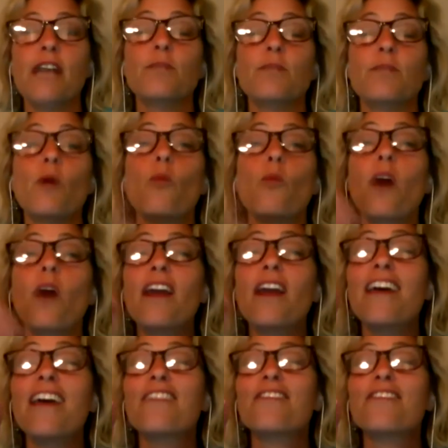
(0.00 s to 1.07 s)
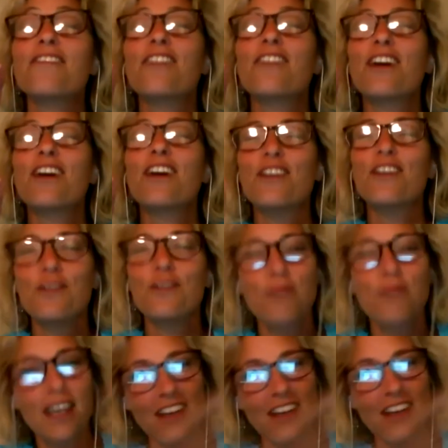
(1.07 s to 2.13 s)
But what if you made
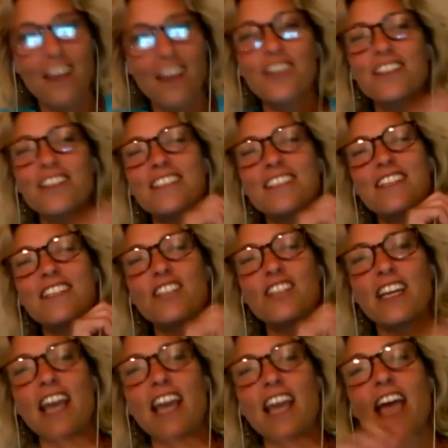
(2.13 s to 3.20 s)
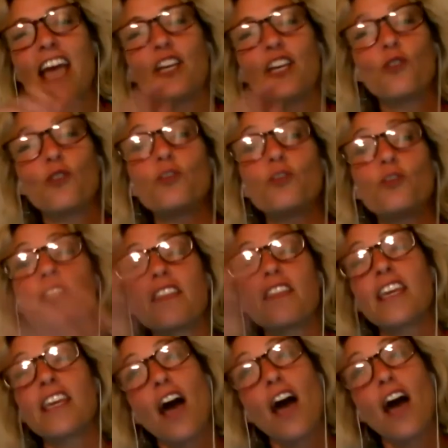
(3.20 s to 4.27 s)
another decision and you did the
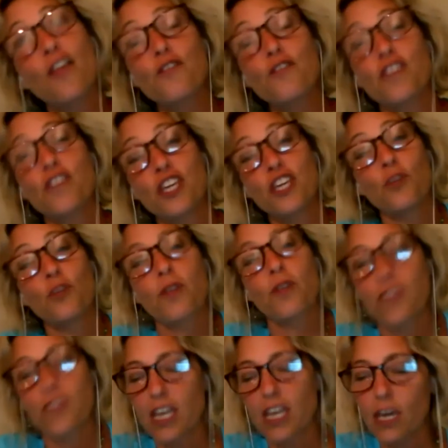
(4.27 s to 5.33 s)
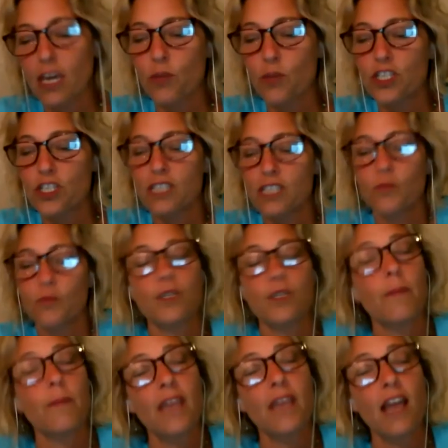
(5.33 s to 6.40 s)
other thing you were thinking, which is
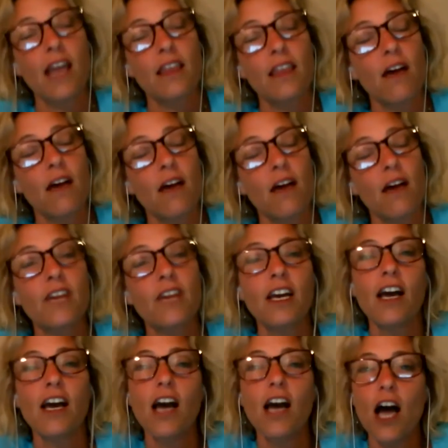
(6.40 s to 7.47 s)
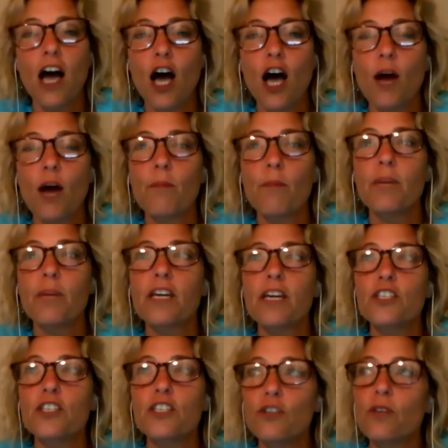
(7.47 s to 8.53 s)
something I love, because
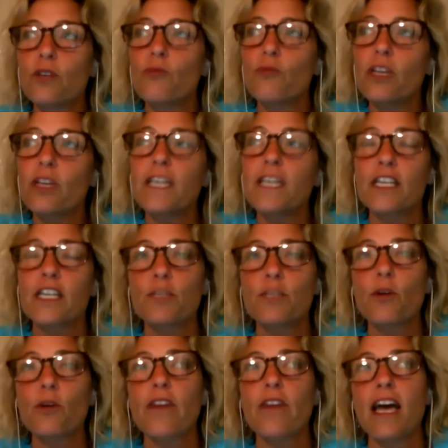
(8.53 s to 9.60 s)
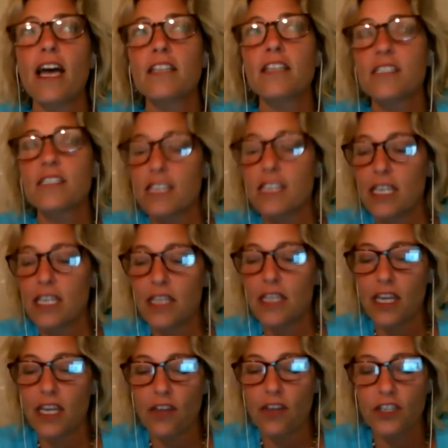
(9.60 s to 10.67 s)
you can really explore that and see the
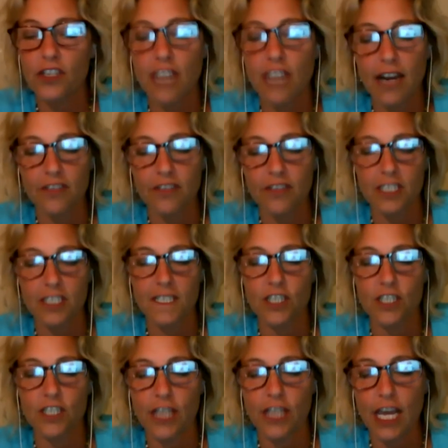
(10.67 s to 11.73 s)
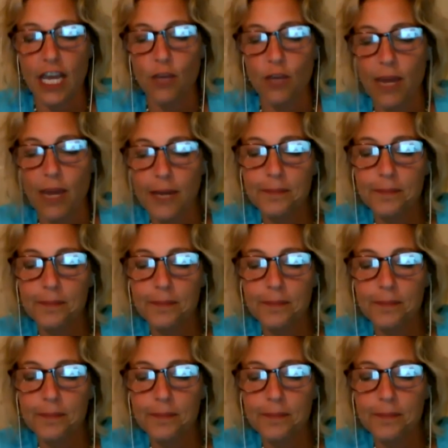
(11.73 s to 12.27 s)
other side of a decision that you made.